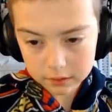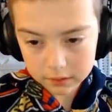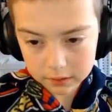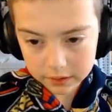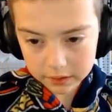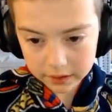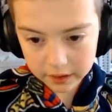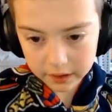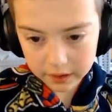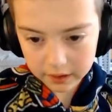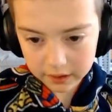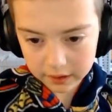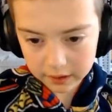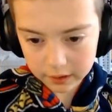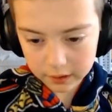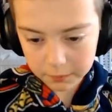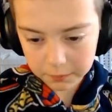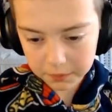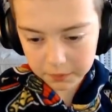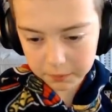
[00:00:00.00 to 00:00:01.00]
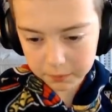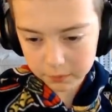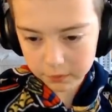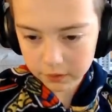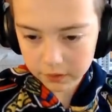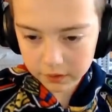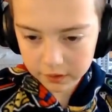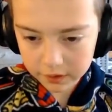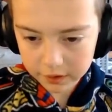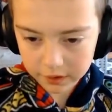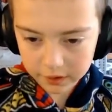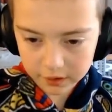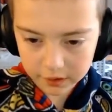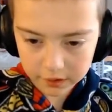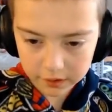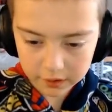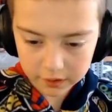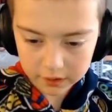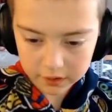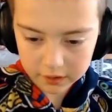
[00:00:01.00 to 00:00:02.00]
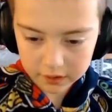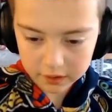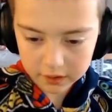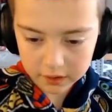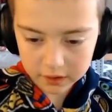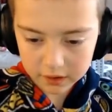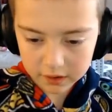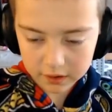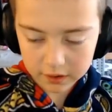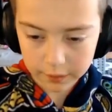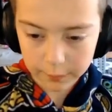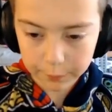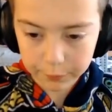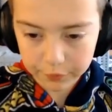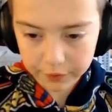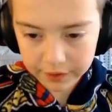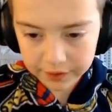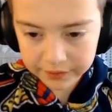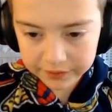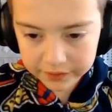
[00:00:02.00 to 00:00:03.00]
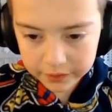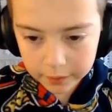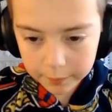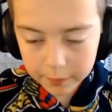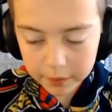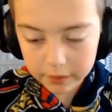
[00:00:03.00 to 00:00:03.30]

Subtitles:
And then we will start getting them.